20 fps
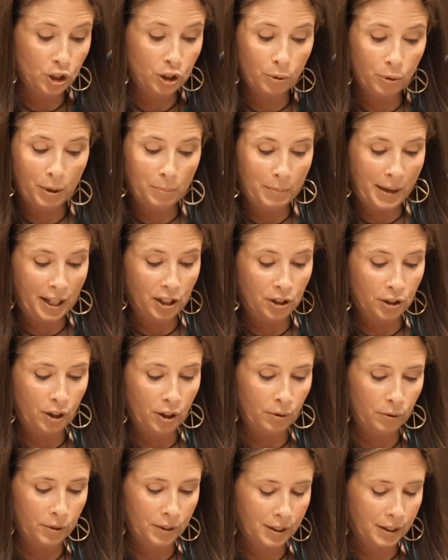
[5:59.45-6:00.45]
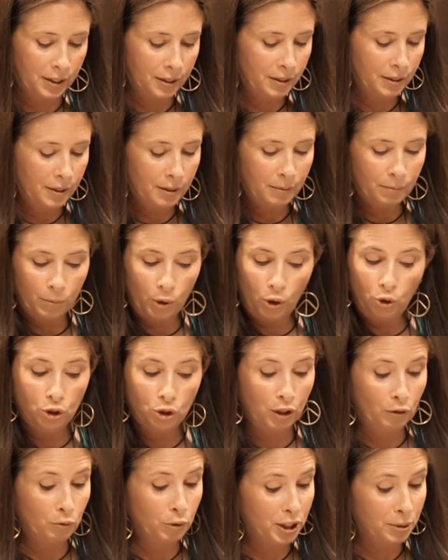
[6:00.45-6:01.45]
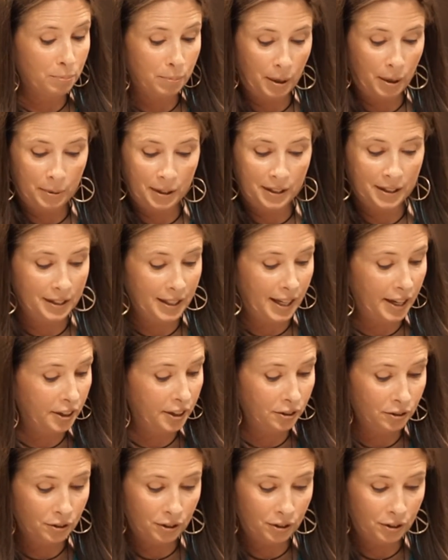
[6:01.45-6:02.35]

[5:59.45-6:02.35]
so he made jokes, most of which Bubby did not